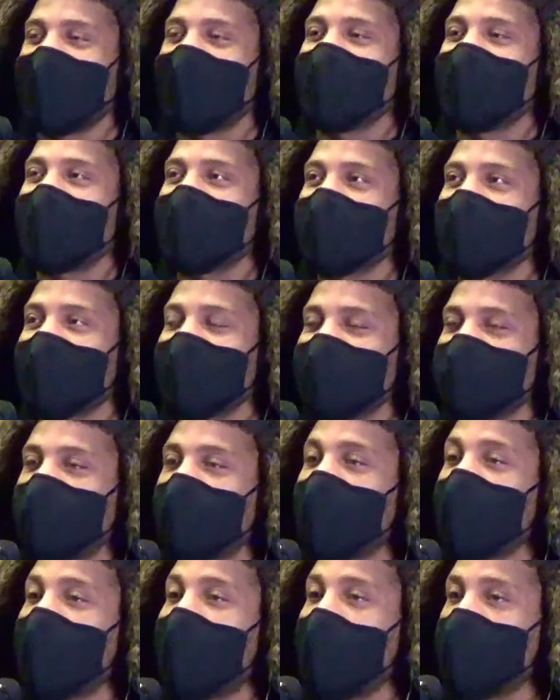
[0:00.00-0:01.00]
think I did my
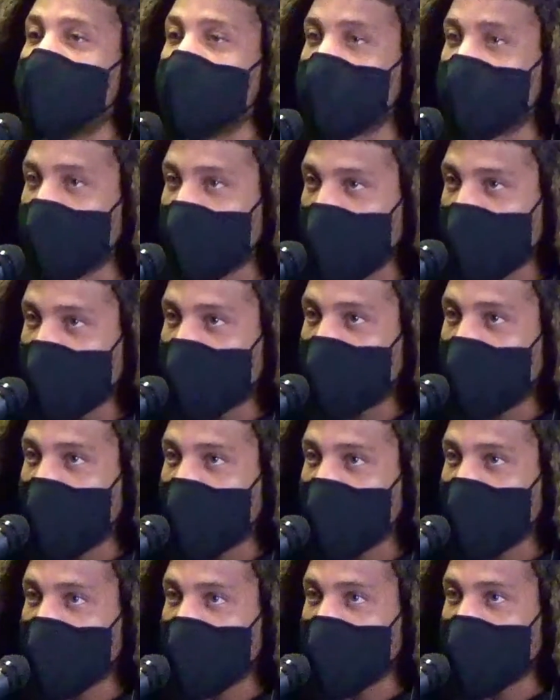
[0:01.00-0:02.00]
album release
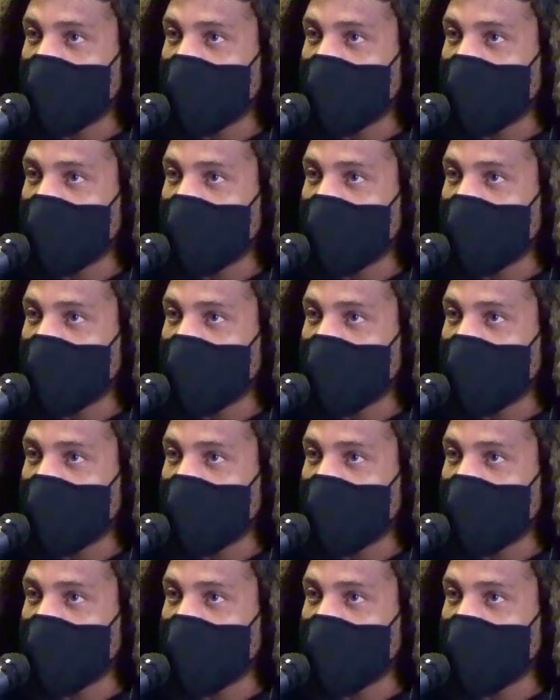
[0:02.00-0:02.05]
party